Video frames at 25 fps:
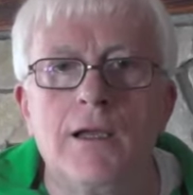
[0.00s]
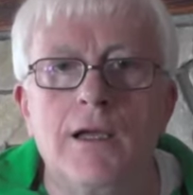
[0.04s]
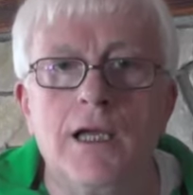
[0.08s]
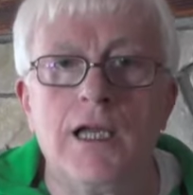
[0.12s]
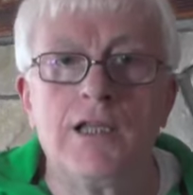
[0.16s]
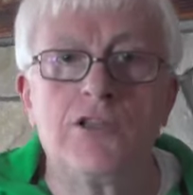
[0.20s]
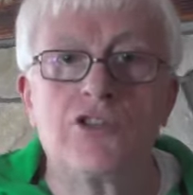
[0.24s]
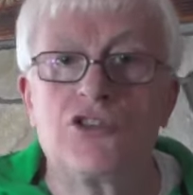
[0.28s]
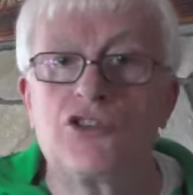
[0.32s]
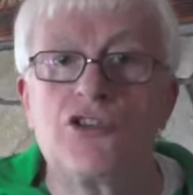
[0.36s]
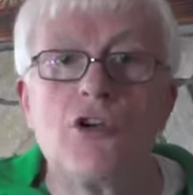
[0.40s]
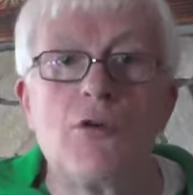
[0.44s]

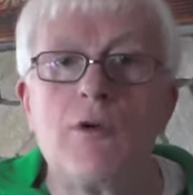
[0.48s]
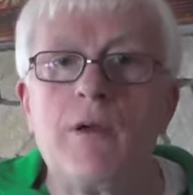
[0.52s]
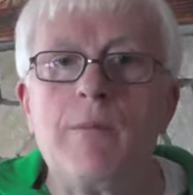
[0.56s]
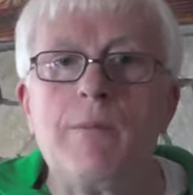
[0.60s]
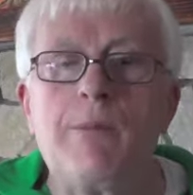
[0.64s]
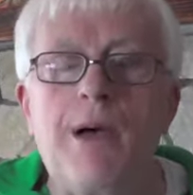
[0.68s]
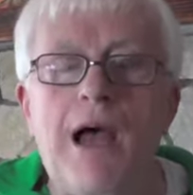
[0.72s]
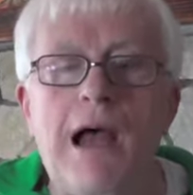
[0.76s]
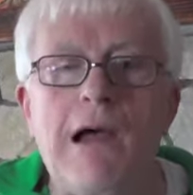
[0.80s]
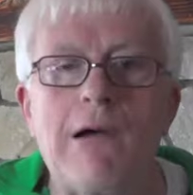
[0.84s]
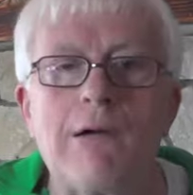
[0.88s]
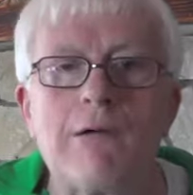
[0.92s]
It's so
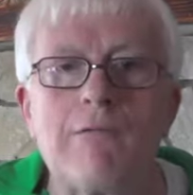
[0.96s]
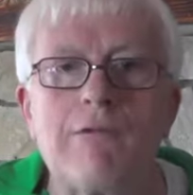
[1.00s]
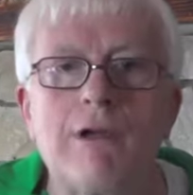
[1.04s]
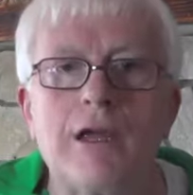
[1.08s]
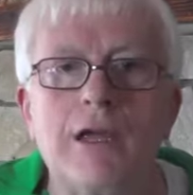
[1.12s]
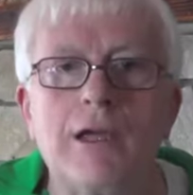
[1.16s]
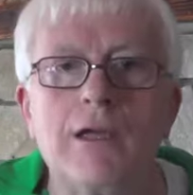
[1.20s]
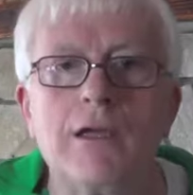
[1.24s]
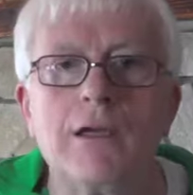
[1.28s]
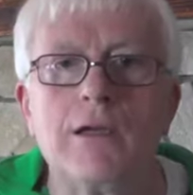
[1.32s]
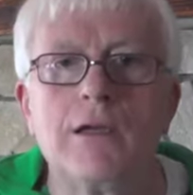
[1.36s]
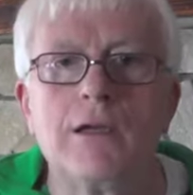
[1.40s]

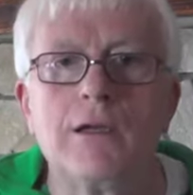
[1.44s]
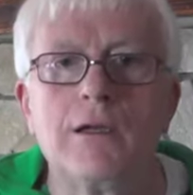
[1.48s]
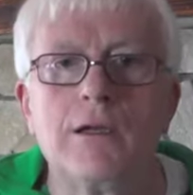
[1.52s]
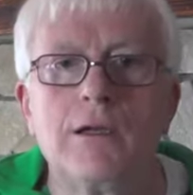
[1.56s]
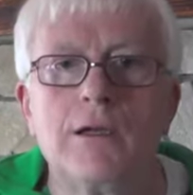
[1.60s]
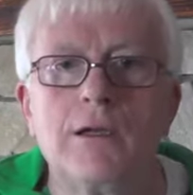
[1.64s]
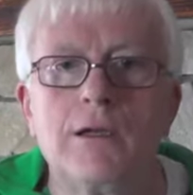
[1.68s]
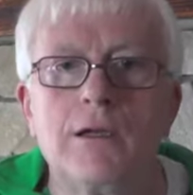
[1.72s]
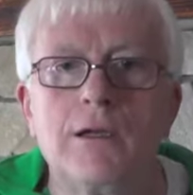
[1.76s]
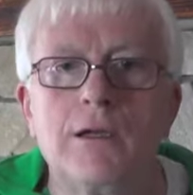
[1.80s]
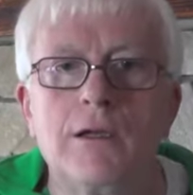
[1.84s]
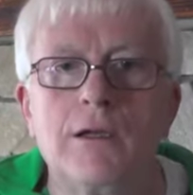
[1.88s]
empowering.
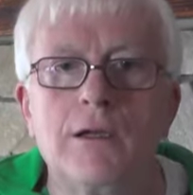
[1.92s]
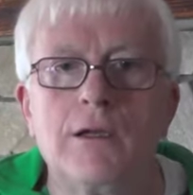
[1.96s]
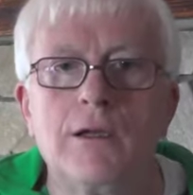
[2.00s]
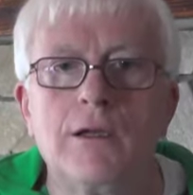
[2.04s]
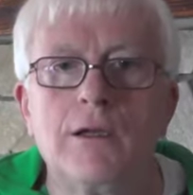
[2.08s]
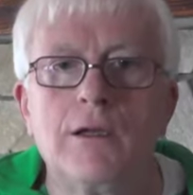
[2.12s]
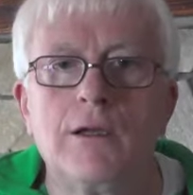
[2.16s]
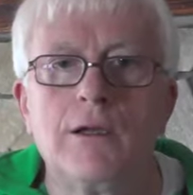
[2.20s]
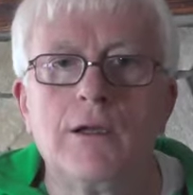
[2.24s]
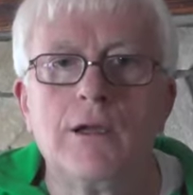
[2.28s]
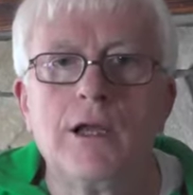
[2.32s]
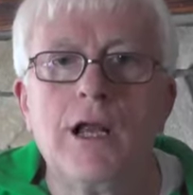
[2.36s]

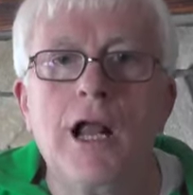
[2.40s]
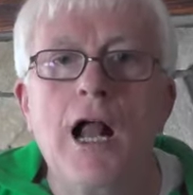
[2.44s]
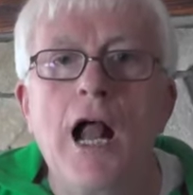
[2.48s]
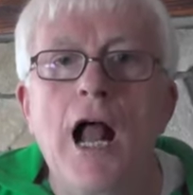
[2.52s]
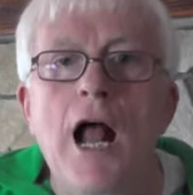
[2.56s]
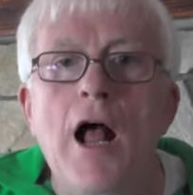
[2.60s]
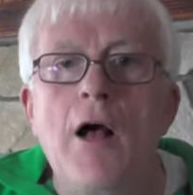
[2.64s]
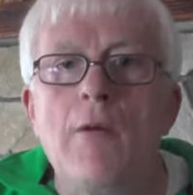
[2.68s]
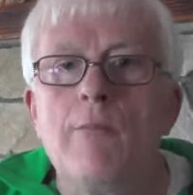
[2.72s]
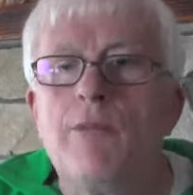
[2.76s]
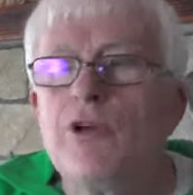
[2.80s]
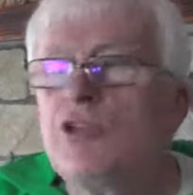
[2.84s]

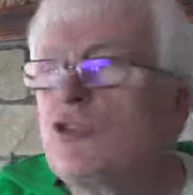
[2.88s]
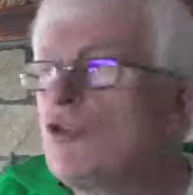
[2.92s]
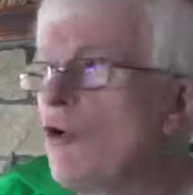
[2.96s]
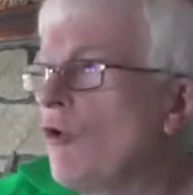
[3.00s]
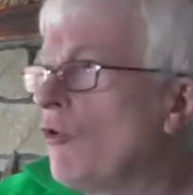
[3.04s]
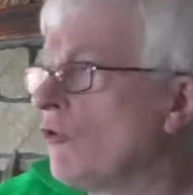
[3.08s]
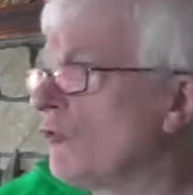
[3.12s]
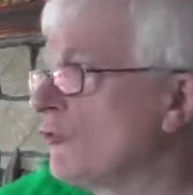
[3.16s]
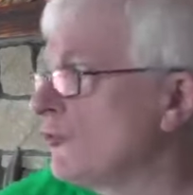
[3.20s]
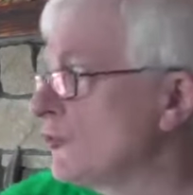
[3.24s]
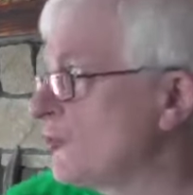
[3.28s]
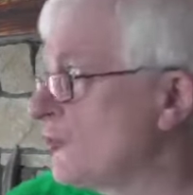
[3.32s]
But
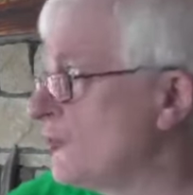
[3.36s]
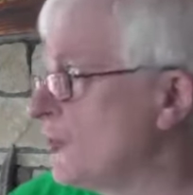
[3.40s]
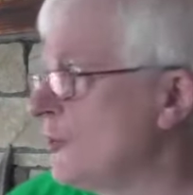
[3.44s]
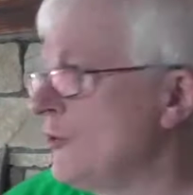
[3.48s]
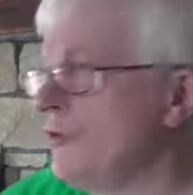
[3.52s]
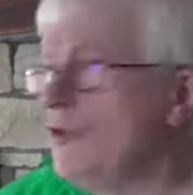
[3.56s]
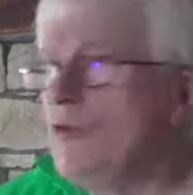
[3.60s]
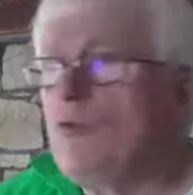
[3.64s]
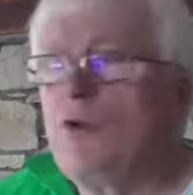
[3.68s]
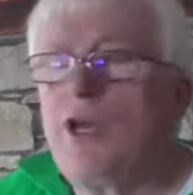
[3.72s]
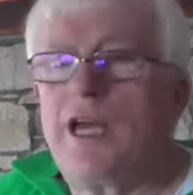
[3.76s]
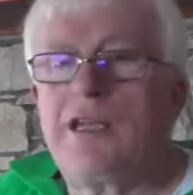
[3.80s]
also
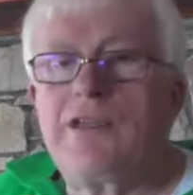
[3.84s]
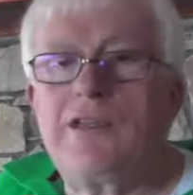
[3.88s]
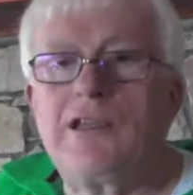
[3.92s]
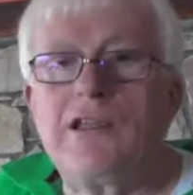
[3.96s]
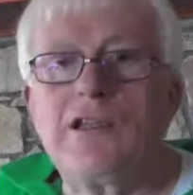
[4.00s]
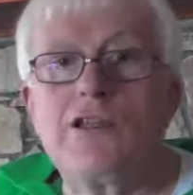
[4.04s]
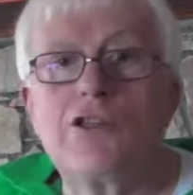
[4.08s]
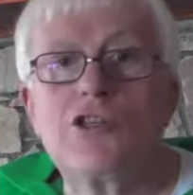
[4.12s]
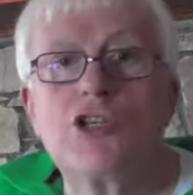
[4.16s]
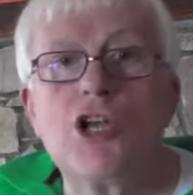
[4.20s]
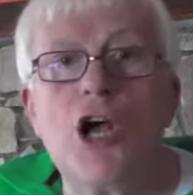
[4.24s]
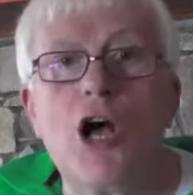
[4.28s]
you get
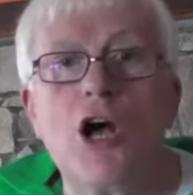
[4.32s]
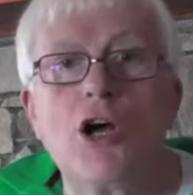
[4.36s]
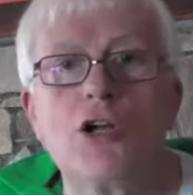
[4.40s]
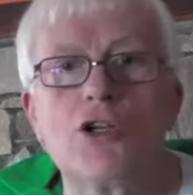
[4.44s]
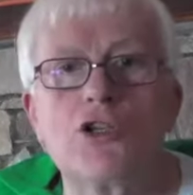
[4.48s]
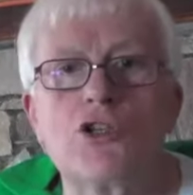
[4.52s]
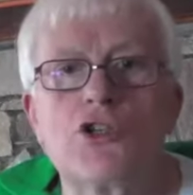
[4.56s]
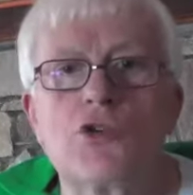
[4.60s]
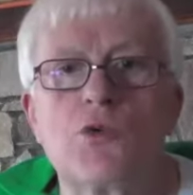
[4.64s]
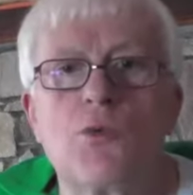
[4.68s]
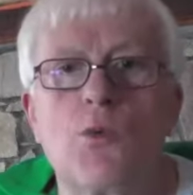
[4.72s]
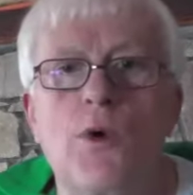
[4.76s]
in
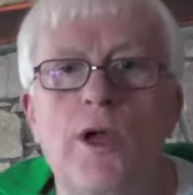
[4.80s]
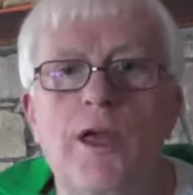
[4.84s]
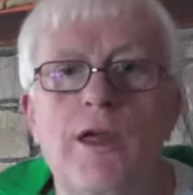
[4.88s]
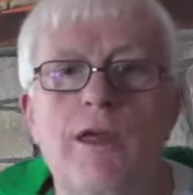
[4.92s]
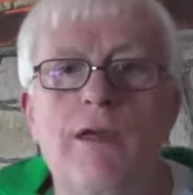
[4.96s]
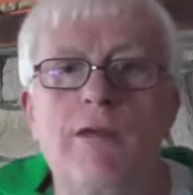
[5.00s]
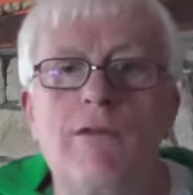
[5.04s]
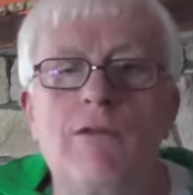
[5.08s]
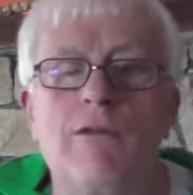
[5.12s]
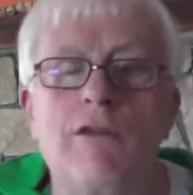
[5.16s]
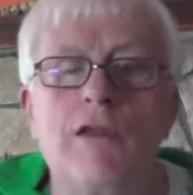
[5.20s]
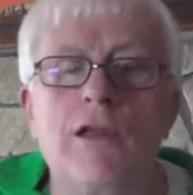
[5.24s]
touch
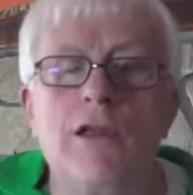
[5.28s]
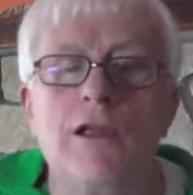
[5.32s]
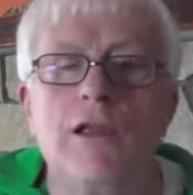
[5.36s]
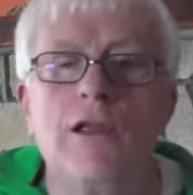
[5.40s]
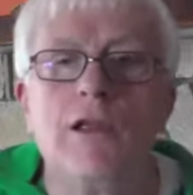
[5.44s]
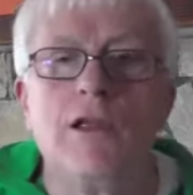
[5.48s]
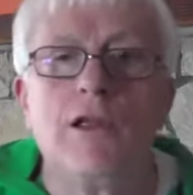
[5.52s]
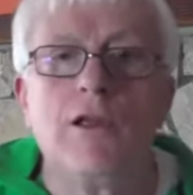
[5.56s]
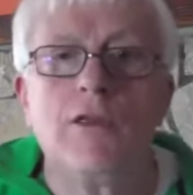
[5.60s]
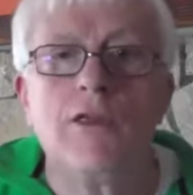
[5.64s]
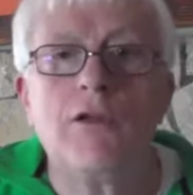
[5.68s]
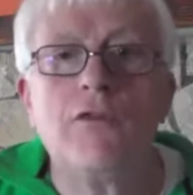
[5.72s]
with
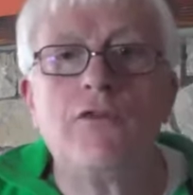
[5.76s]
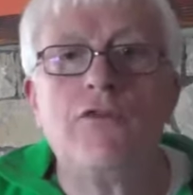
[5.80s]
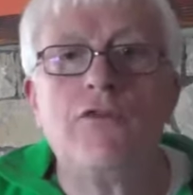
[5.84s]
the